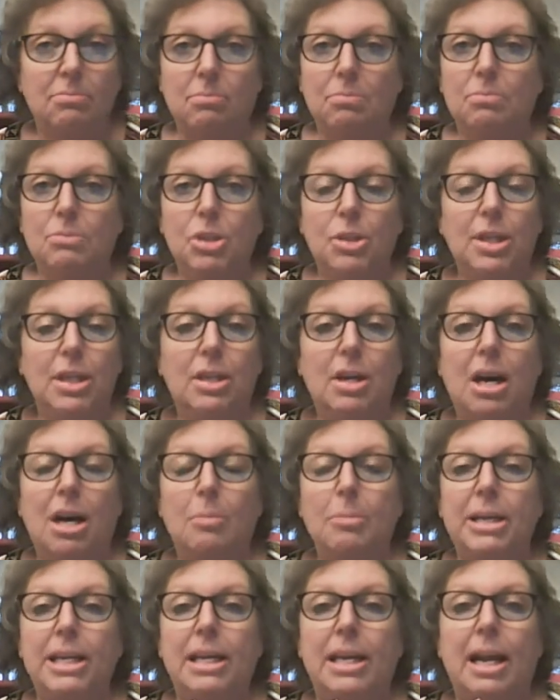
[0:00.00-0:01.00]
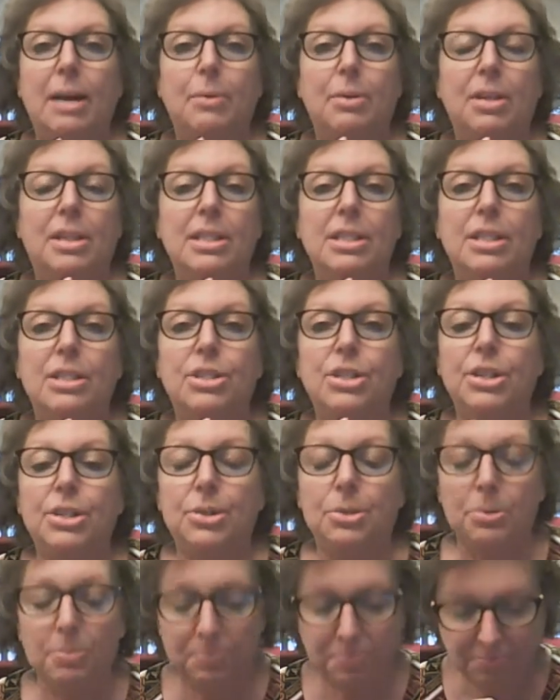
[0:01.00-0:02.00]
You can call me and I will listen to
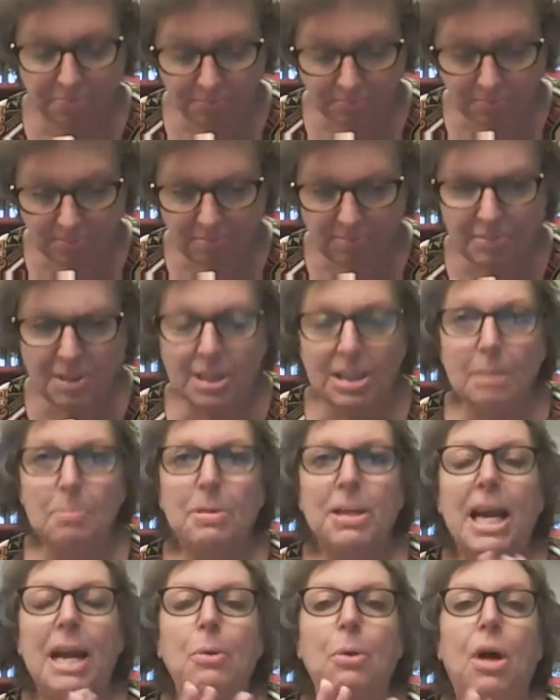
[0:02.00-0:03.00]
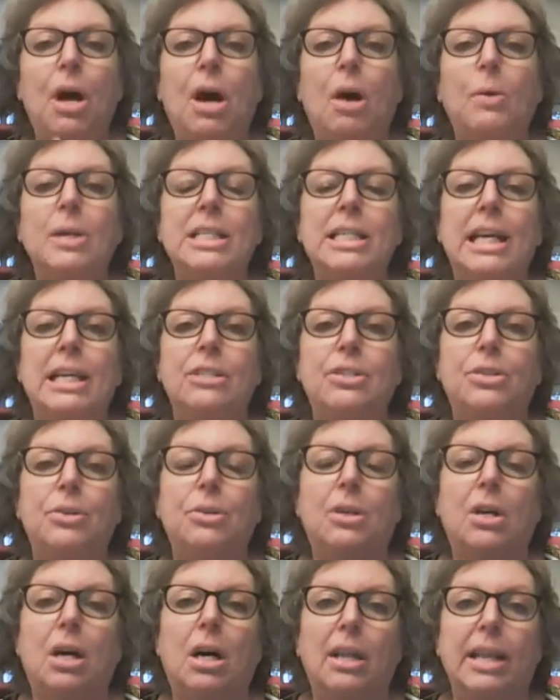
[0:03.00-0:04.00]
you, but I will always ask you to
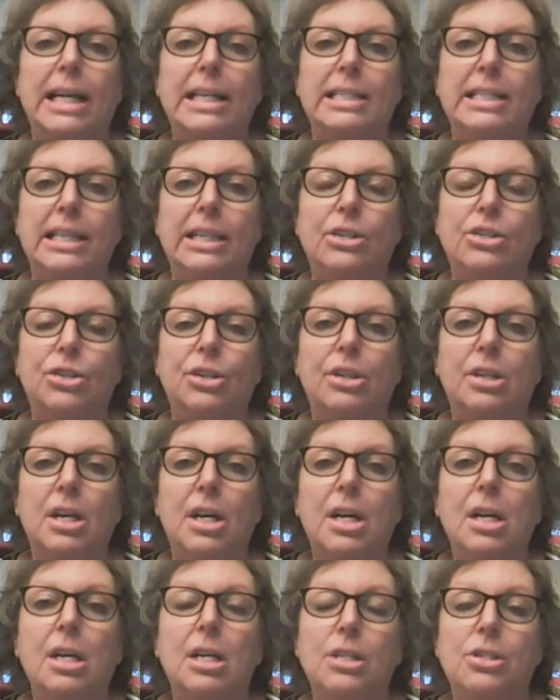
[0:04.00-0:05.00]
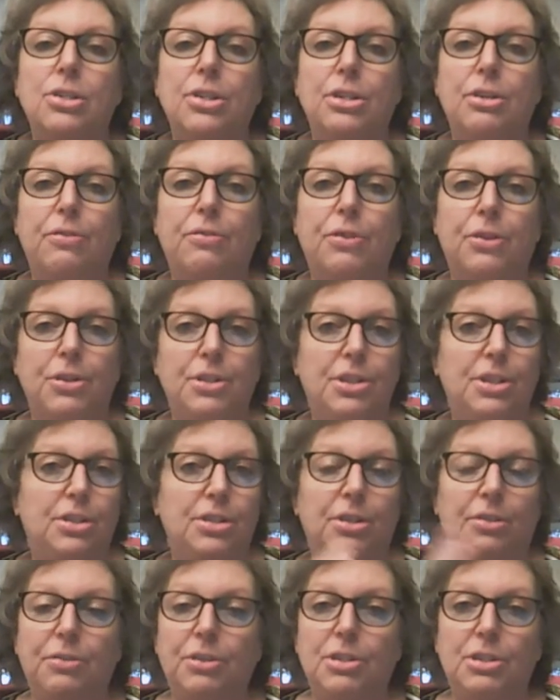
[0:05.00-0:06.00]
call that teacher. So your first
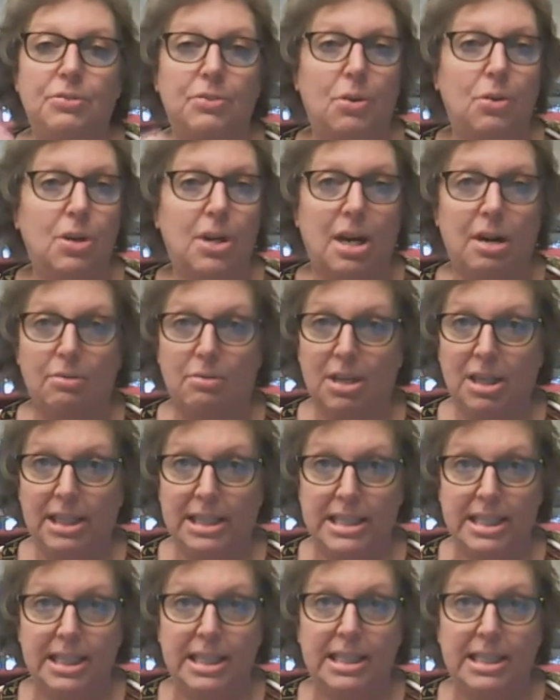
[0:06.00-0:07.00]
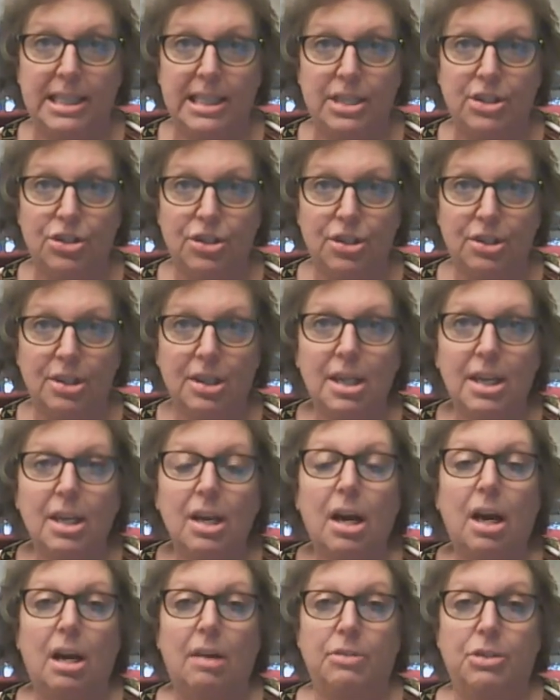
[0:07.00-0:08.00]
phone call really to the teacher
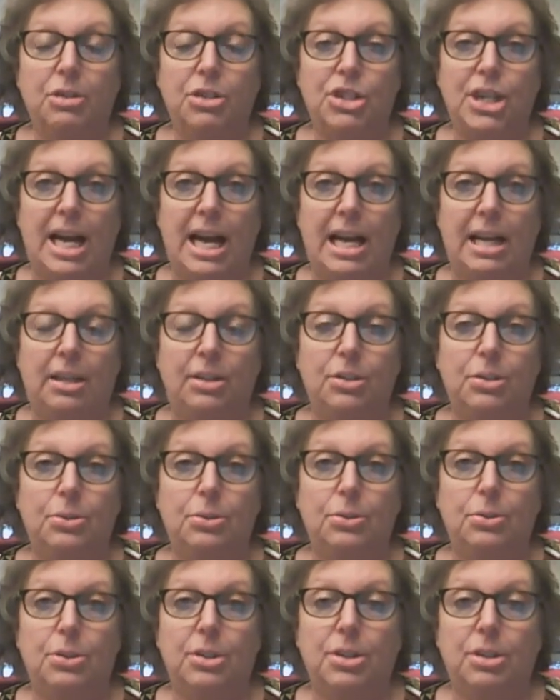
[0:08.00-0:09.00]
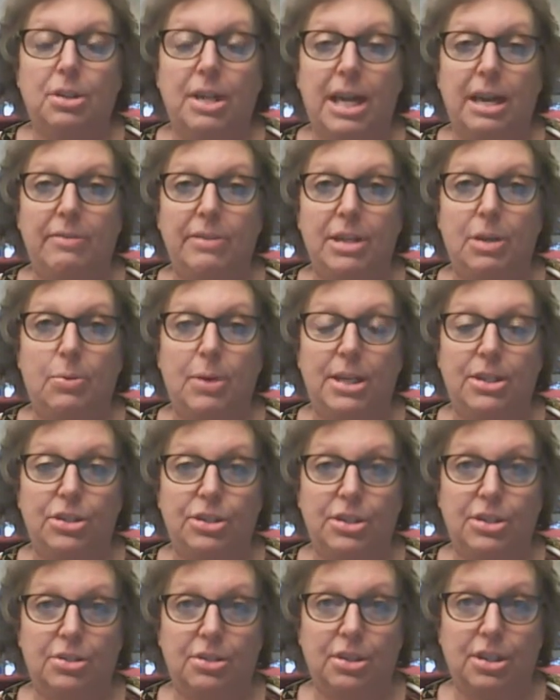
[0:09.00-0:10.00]
of your child who you're having
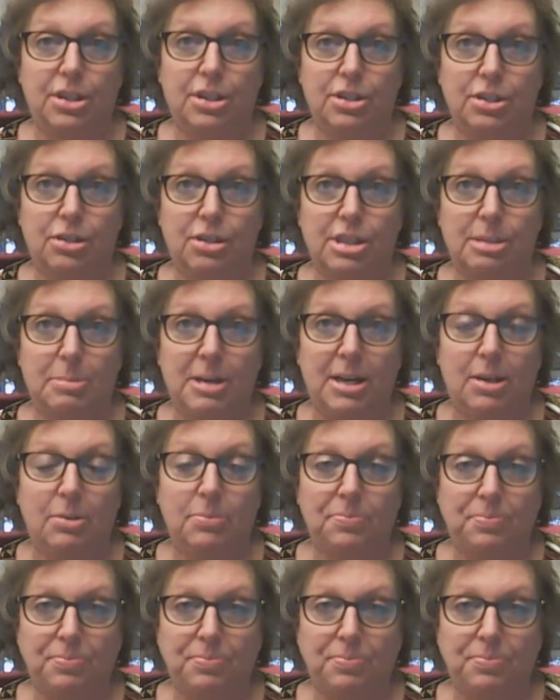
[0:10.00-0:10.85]
questions or concerns about,